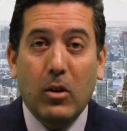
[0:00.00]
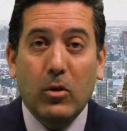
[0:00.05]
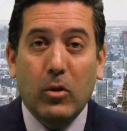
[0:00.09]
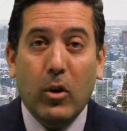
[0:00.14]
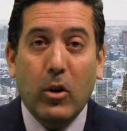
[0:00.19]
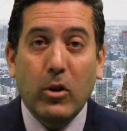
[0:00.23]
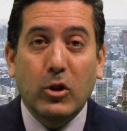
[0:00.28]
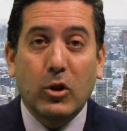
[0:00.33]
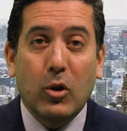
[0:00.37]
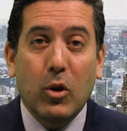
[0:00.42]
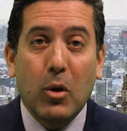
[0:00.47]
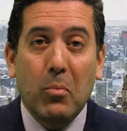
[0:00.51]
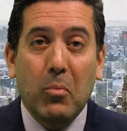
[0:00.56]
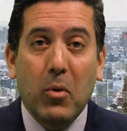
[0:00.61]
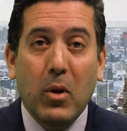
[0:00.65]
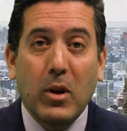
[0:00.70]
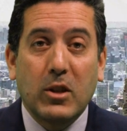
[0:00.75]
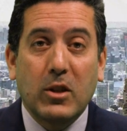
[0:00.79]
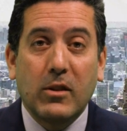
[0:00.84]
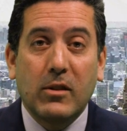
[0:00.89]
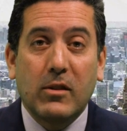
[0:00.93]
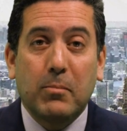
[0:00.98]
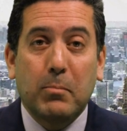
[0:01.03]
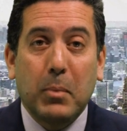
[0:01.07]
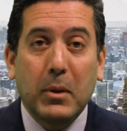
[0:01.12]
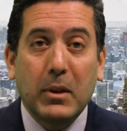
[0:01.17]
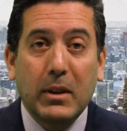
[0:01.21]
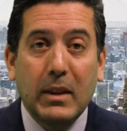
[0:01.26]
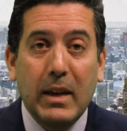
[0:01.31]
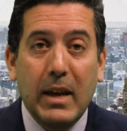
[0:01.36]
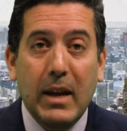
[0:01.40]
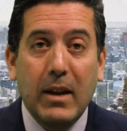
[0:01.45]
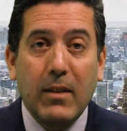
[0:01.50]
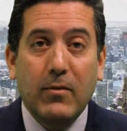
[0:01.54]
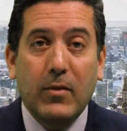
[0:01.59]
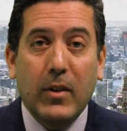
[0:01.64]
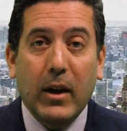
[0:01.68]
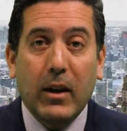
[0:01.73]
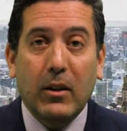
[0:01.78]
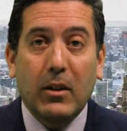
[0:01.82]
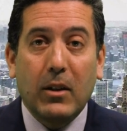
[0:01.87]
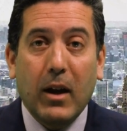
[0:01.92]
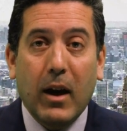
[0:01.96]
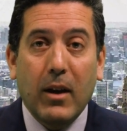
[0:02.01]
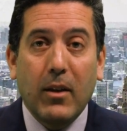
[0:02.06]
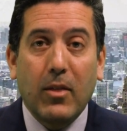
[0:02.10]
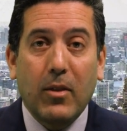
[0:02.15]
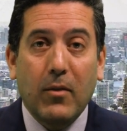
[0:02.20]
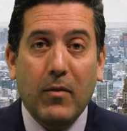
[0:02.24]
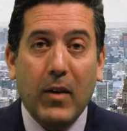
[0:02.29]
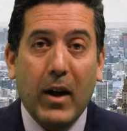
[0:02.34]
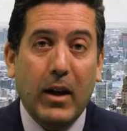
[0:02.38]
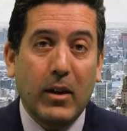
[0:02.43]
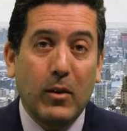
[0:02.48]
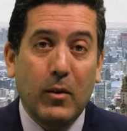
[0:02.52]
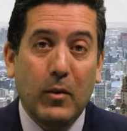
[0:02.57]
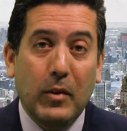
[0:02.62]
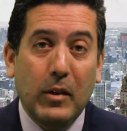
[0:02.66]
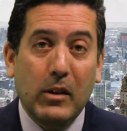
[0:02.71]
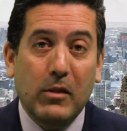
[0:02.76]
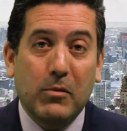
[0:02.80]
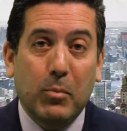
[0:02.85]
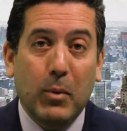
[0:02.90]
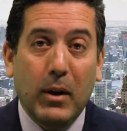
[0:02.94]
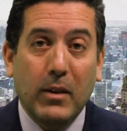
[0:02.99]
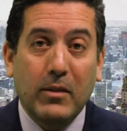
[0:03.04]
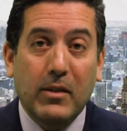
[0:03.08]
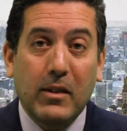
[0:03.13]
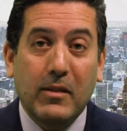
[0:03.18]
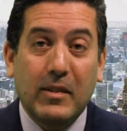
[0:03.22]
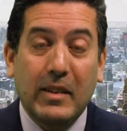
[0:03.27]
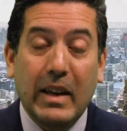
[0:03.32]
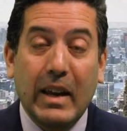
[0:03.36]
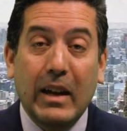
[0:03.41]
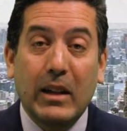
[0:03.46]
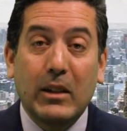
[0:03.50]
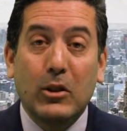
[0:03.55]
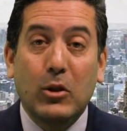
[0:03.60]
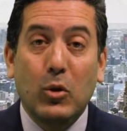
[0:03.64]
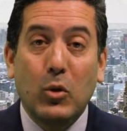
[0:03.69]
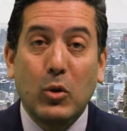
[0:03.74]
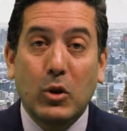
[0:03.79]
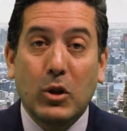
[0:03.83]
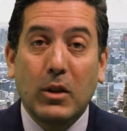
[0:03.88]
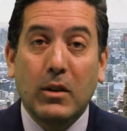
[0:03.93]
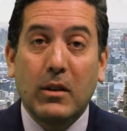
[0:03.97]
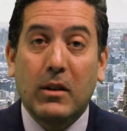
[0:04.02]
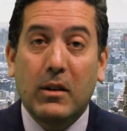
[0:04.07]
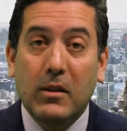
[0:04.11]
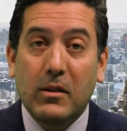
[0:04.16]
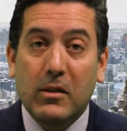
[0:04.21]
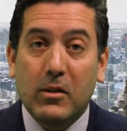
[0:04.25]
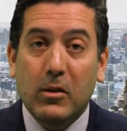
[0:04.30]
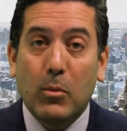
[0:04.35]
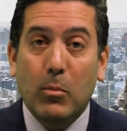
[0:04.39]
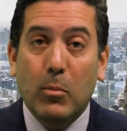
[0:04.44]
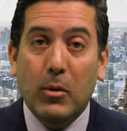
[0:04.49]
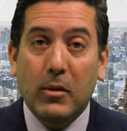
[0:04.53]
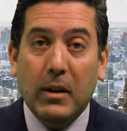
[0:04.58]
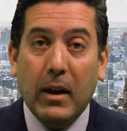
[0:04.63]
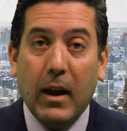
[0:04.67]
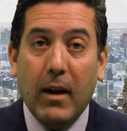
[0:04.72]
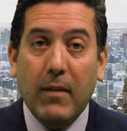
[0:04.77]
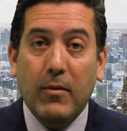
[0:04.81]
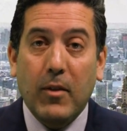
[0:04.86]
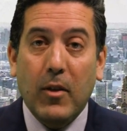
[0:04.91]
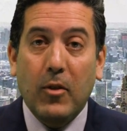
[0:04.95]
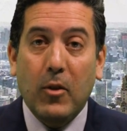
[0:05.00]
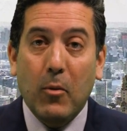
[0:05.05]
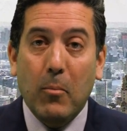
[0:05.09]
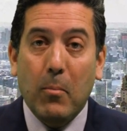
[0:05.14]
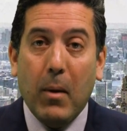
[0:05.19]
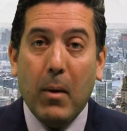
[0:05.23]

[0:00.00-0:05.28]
Large corporations believe that a lot of the value of these brands is the illusion consumers have that they're